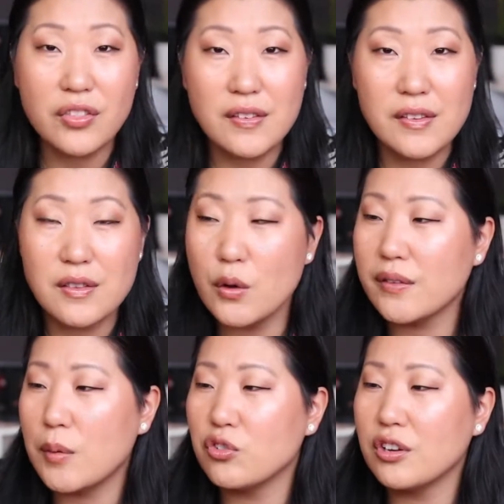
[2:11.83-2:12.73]
This is no
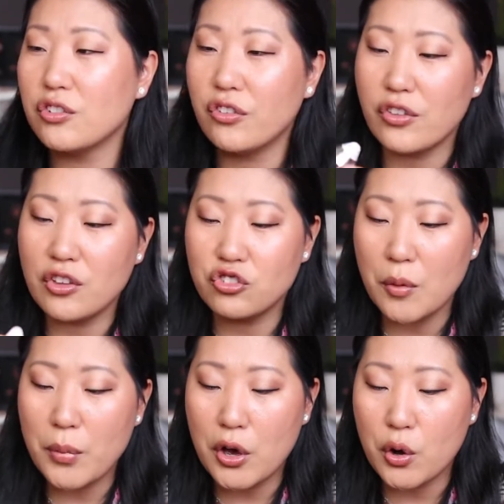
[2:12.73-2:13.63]
exception. It's just a
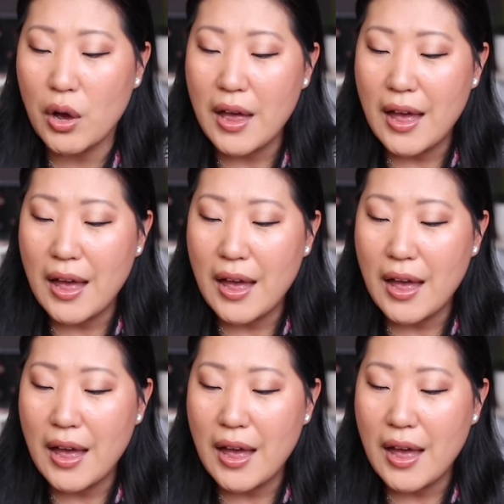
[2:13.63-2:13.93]
jumbo.